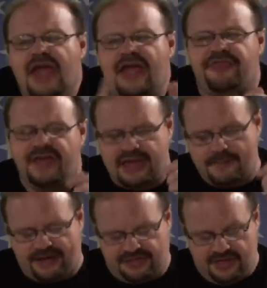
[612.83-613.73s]
And think
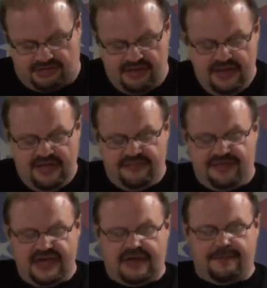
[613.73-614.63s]
about this.
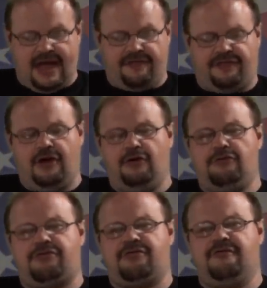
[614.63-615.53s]
Think about
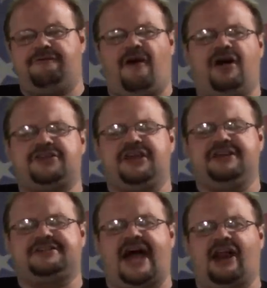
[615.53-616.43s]
those vaunted
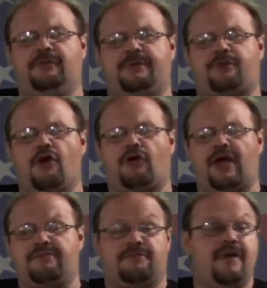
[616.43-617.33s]
entitlement
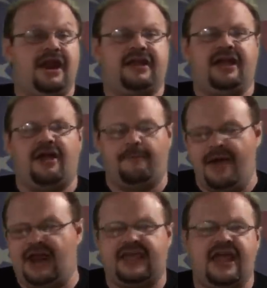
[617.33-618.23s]
programs, Medicare,
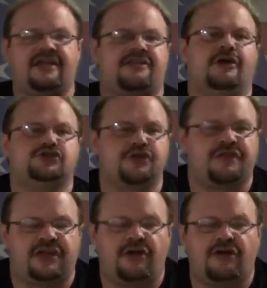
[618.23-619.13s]
Medicaid, Social
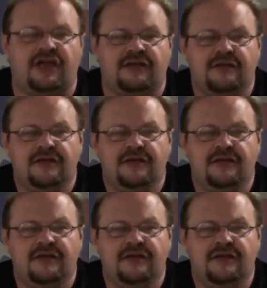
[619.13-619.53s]
Security.